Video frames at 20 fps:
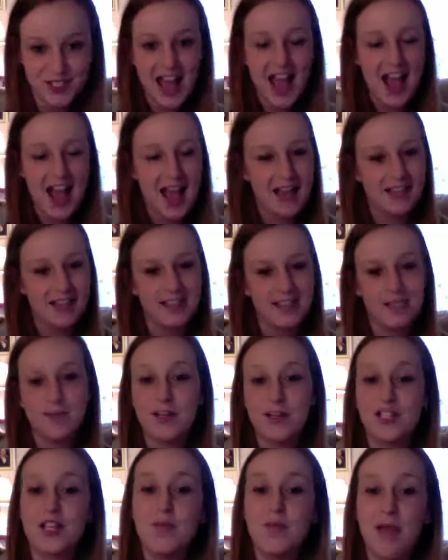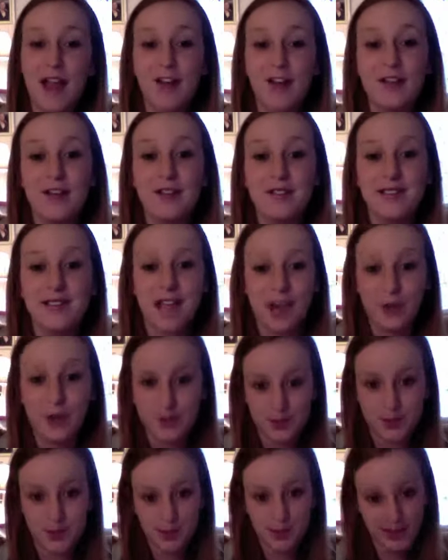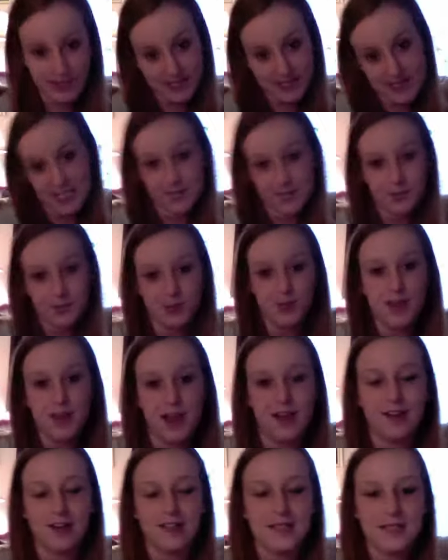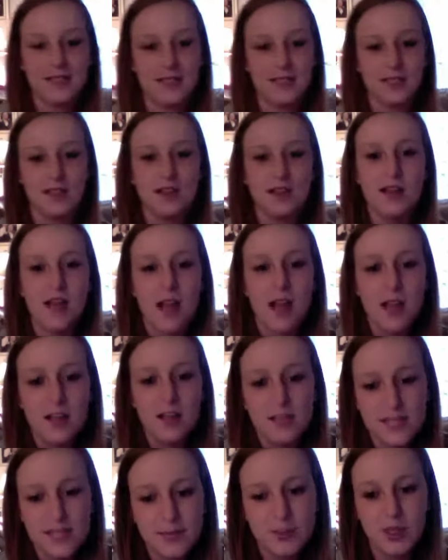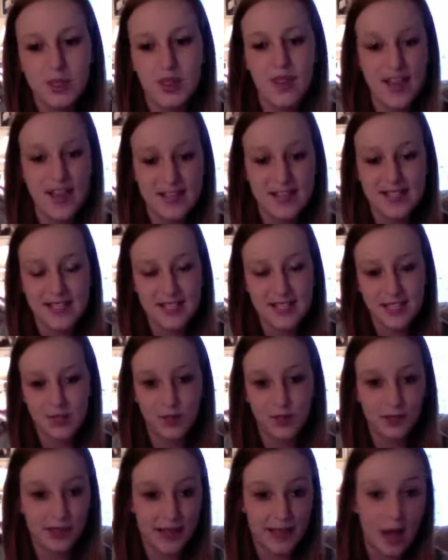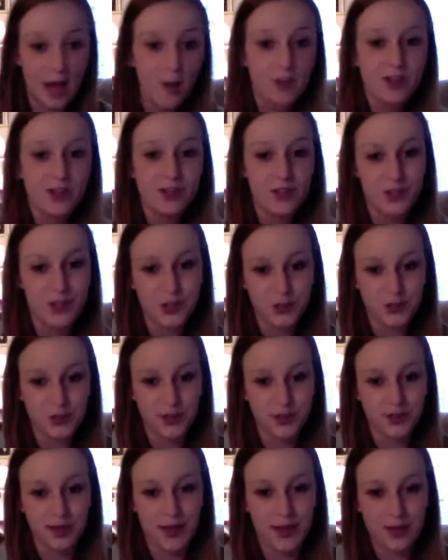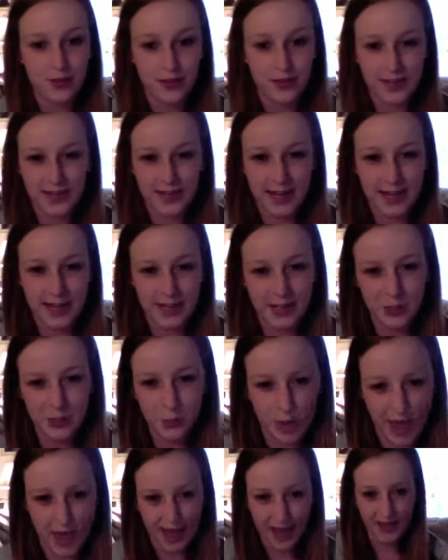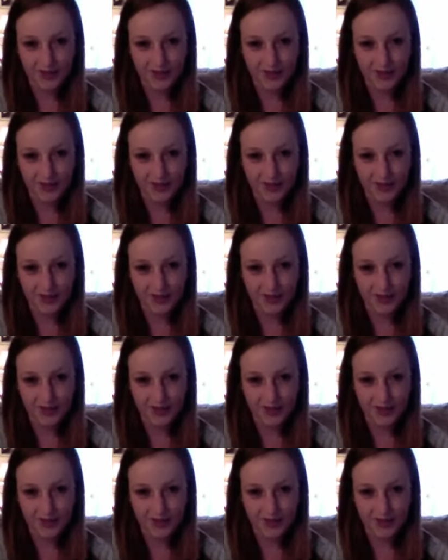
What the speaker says: and especially parents. I always want to be accessible to parents and someone that they see is really helping their children rather than getting in the way.